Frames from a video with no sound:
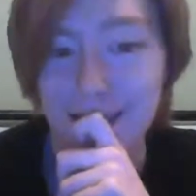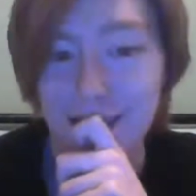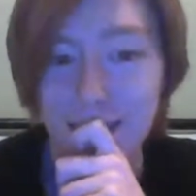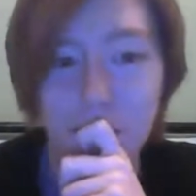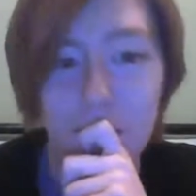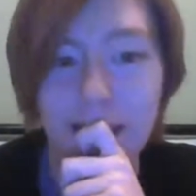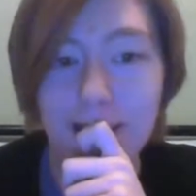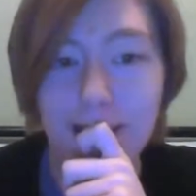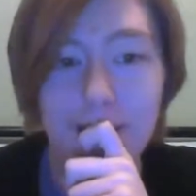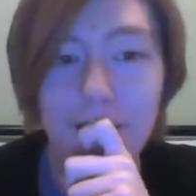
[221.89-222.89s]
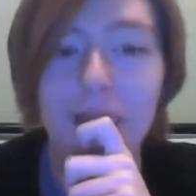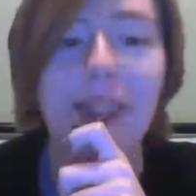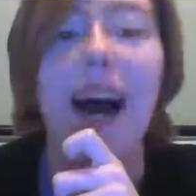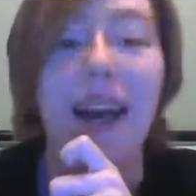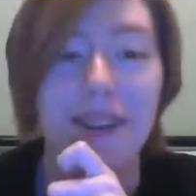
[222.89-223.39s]
so we didn't do a
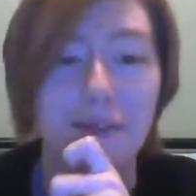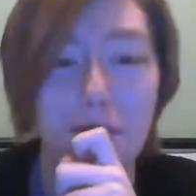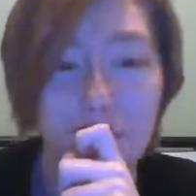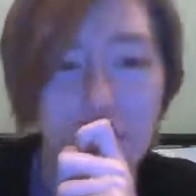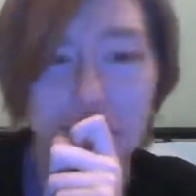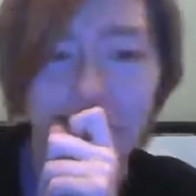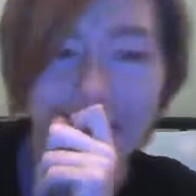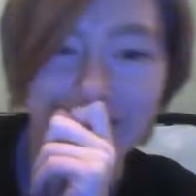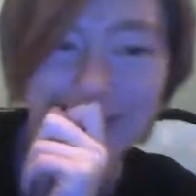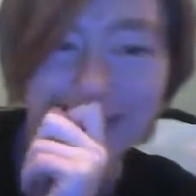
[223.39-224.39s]
lot of what we planned.